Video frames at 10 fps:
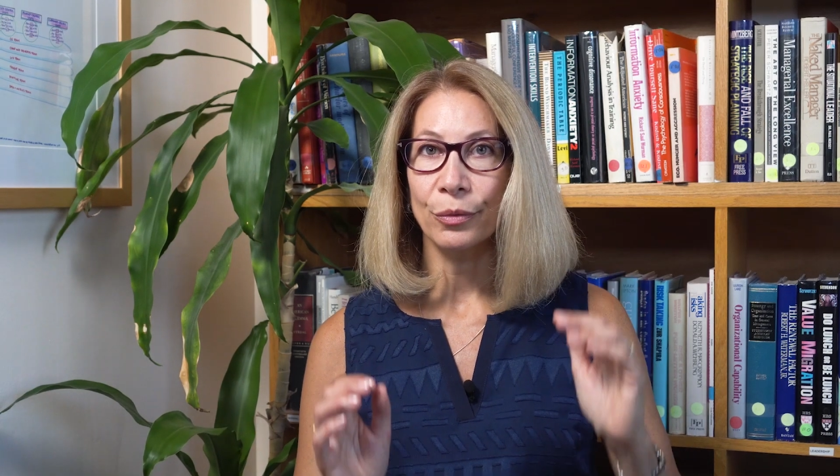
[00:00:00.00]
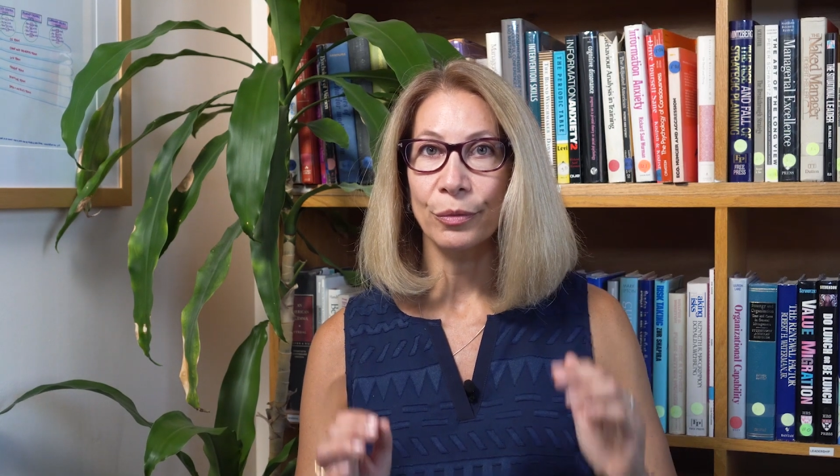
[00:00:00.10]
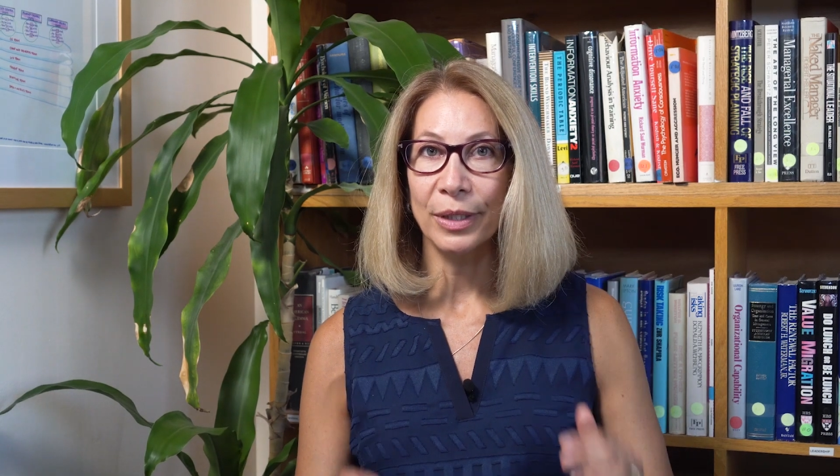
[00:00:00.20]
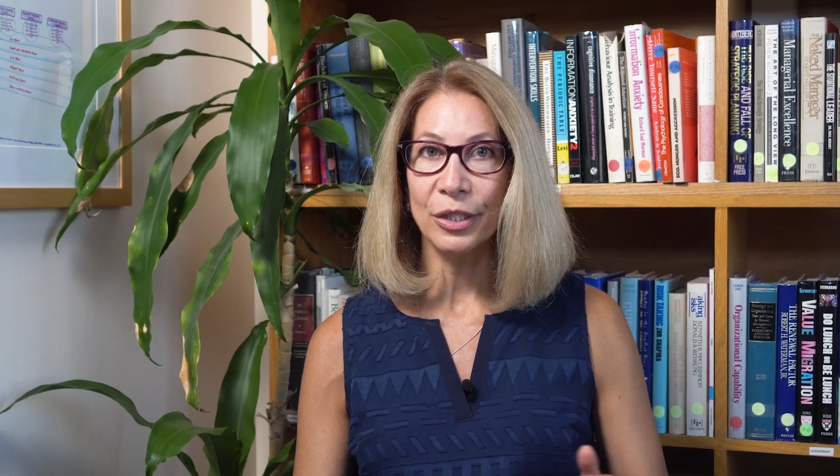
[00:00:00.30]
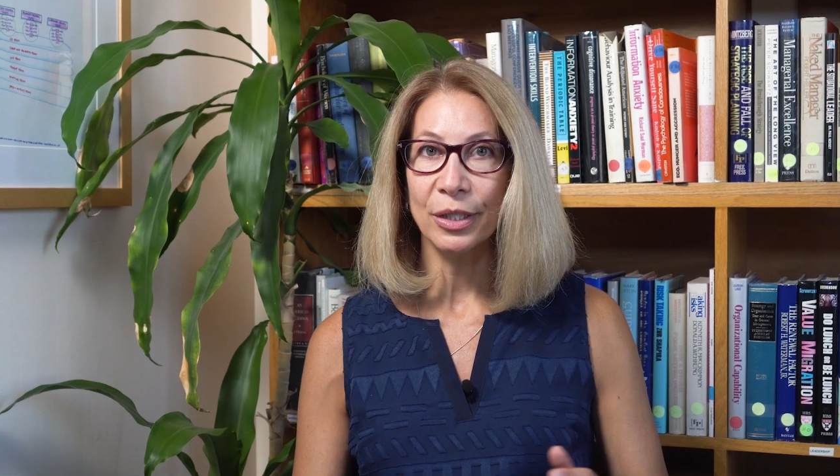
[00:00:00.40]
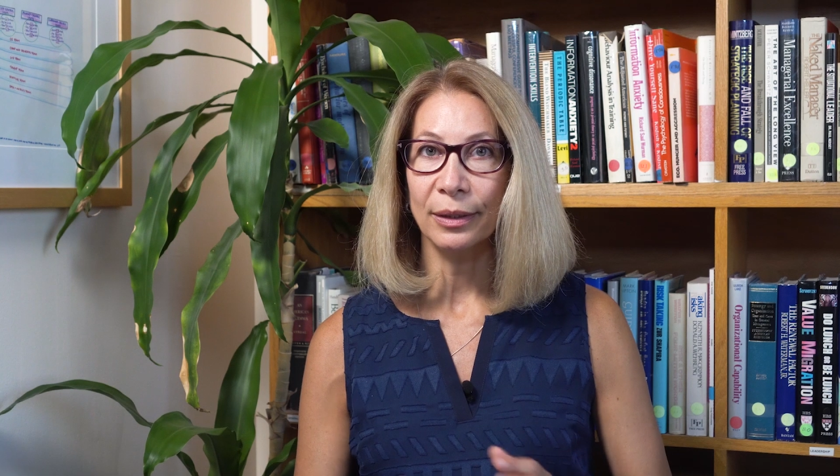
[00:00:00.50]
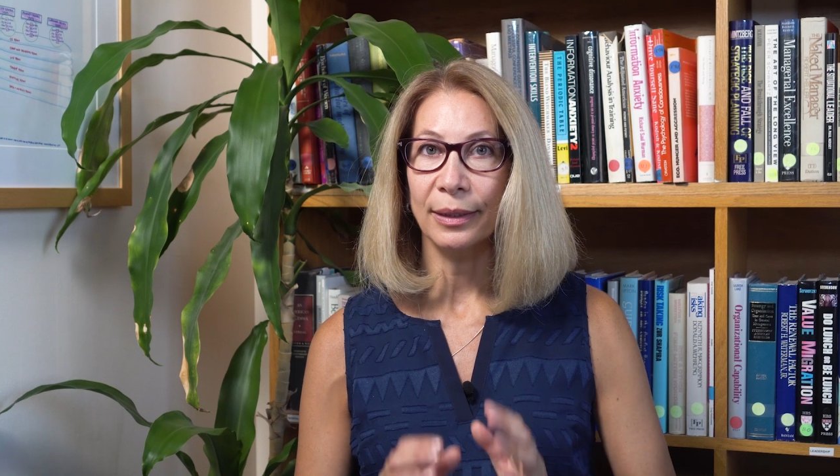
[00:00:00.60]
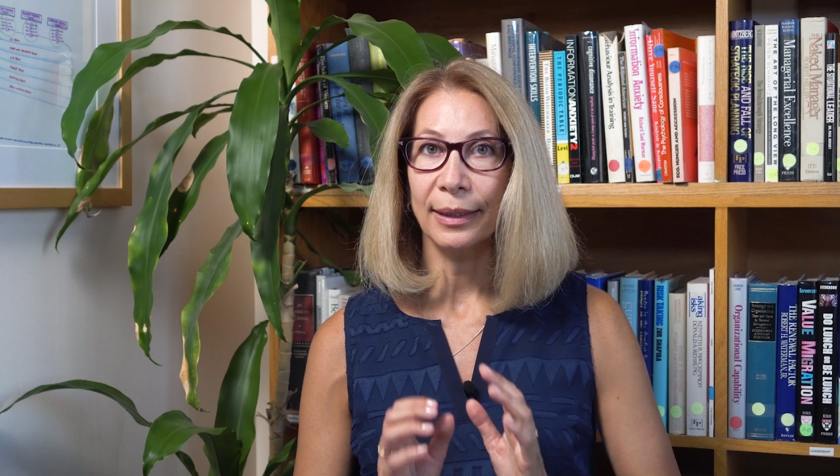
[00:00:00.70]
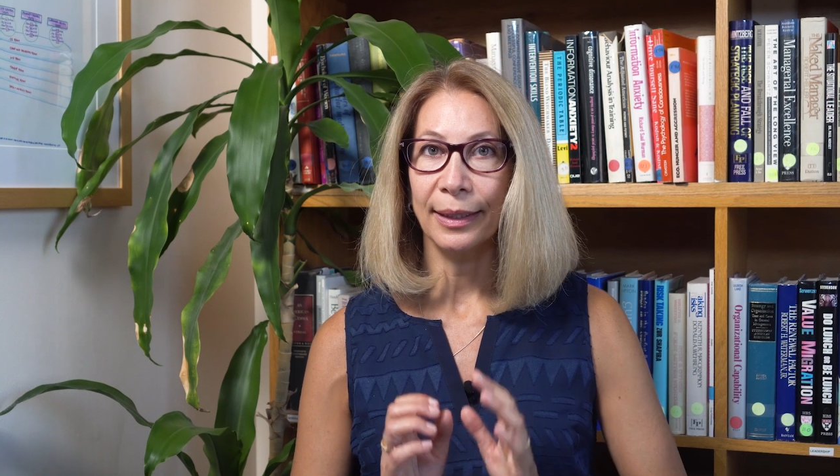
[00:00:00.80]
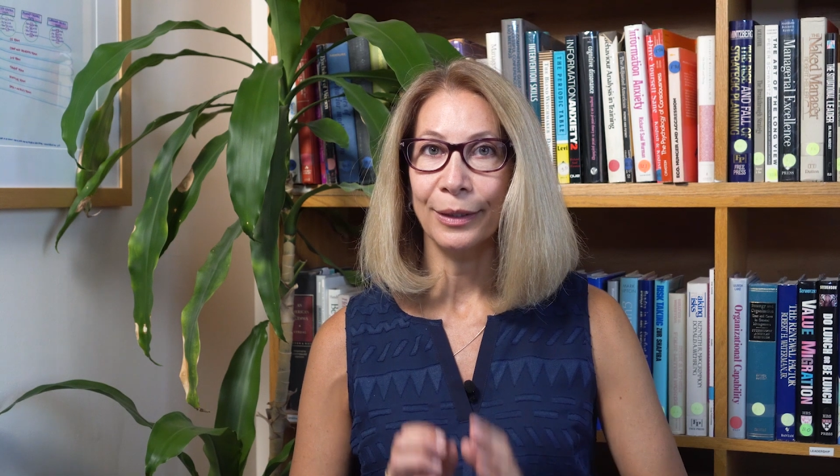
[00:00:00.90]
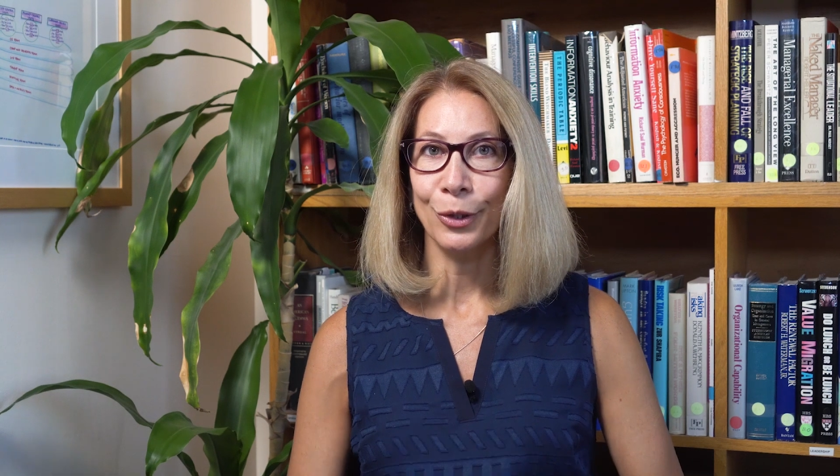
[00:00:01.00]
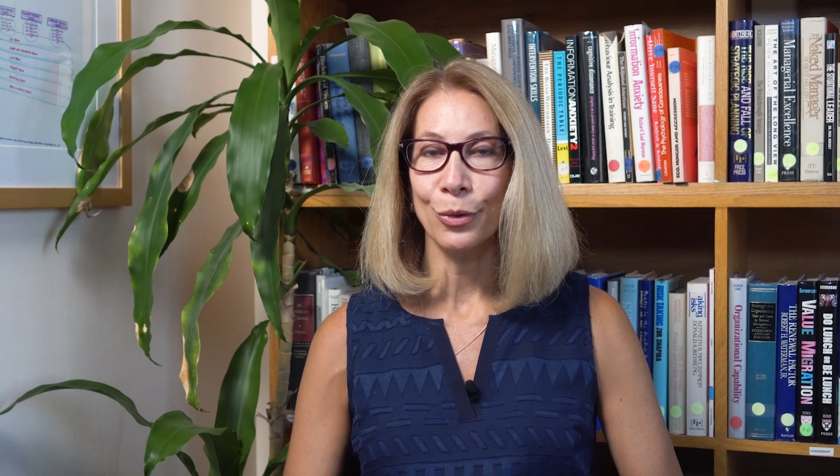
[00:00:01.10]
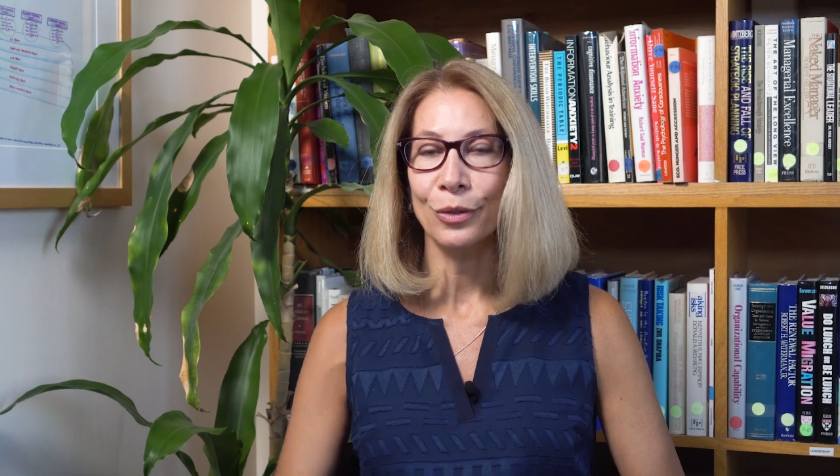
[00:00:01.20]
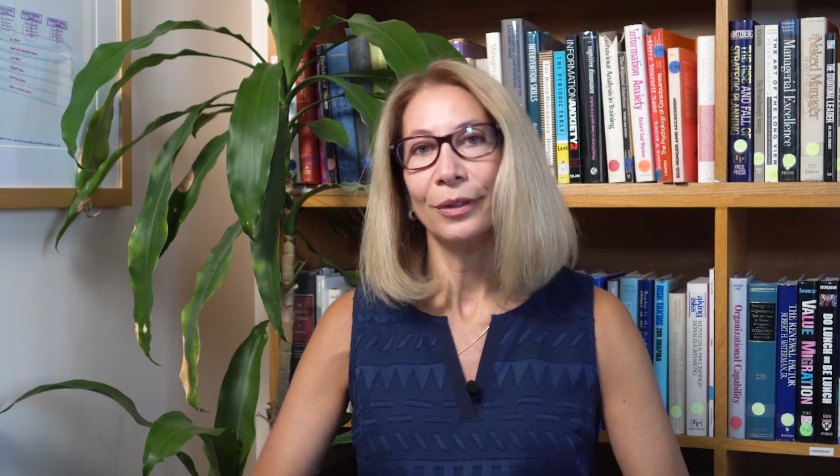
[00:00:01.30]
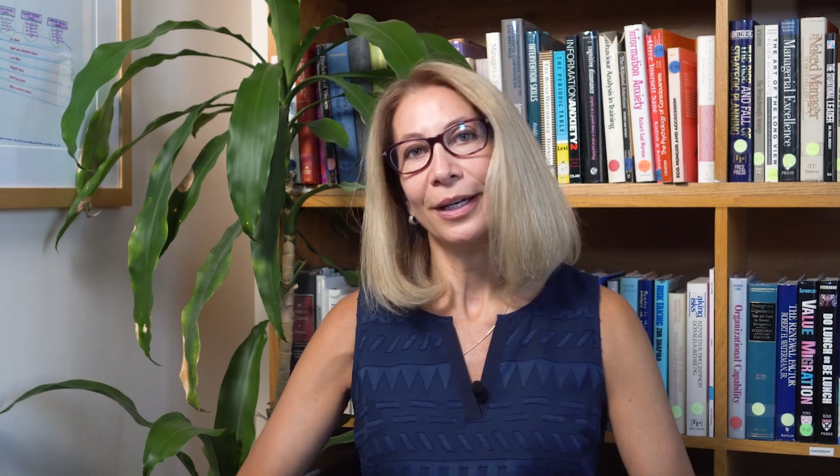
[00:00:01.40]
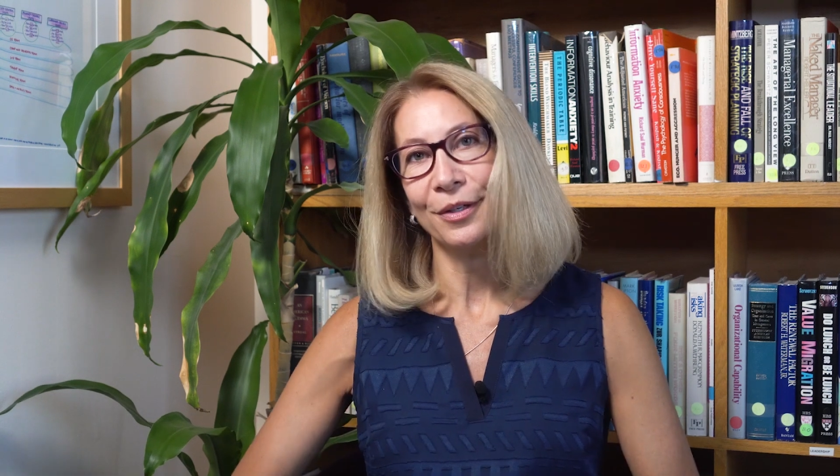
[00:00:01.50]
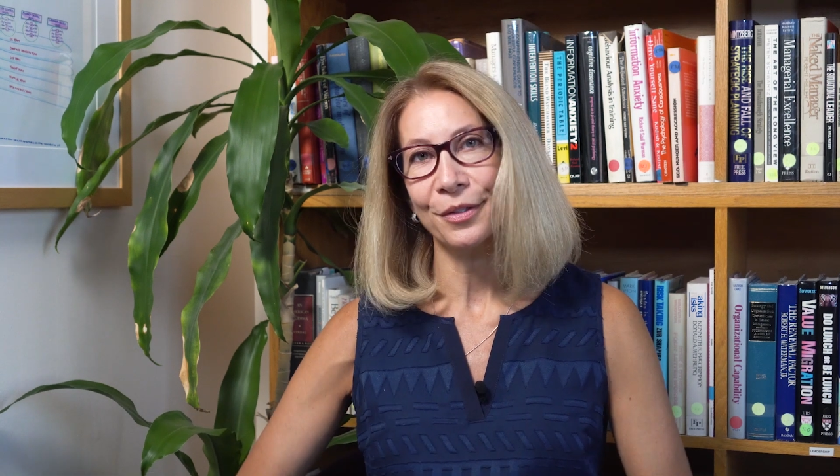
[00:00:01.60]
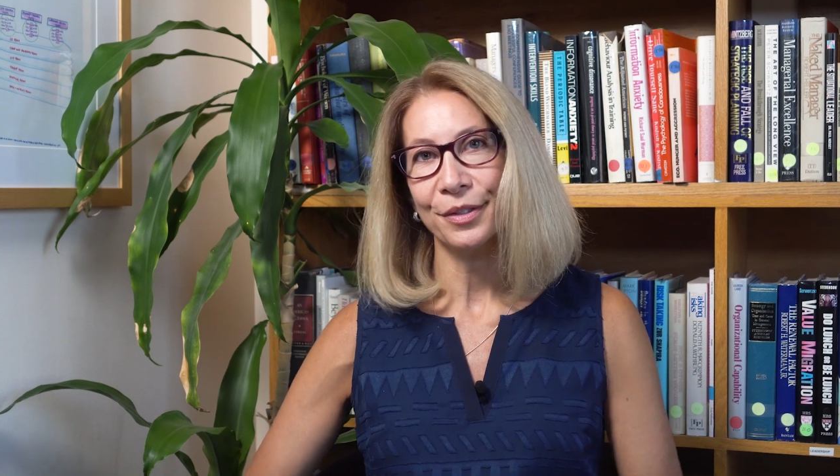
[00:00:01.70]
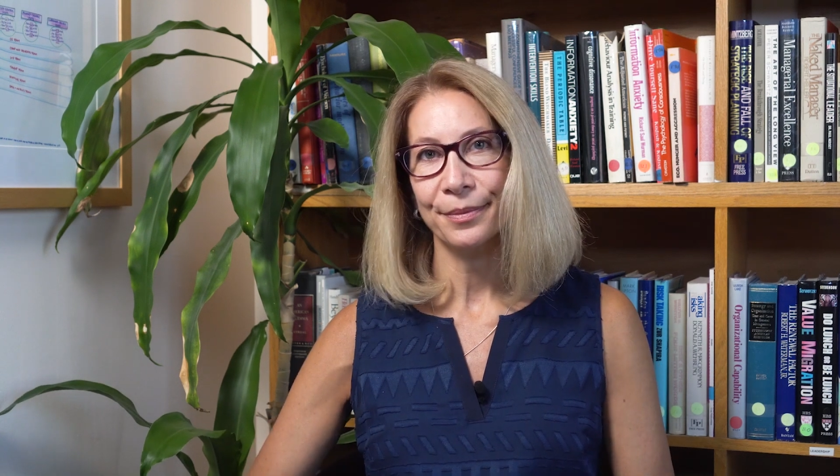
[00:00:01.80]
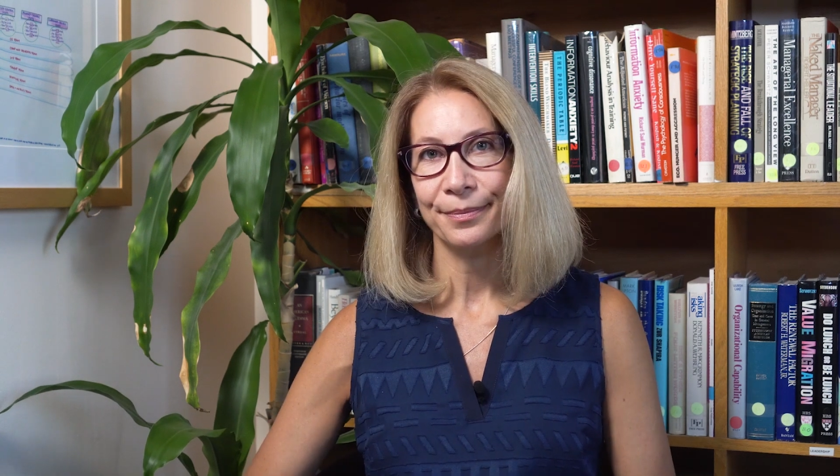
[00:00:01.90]
regional, and local
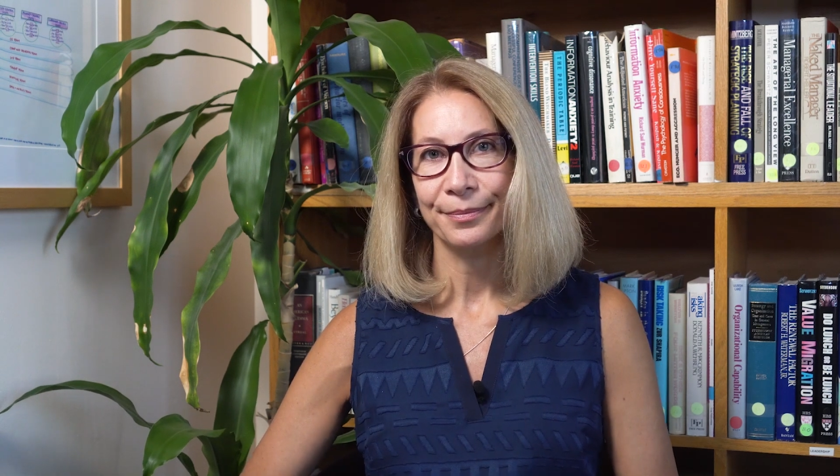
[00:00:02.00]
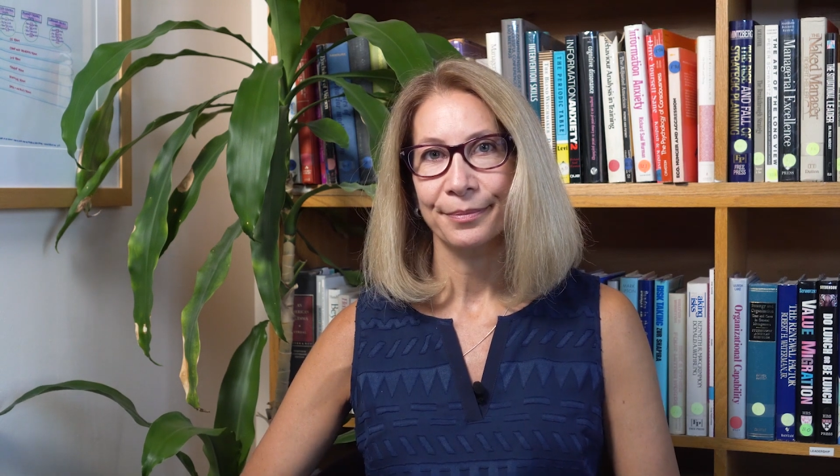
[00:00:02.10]
layers.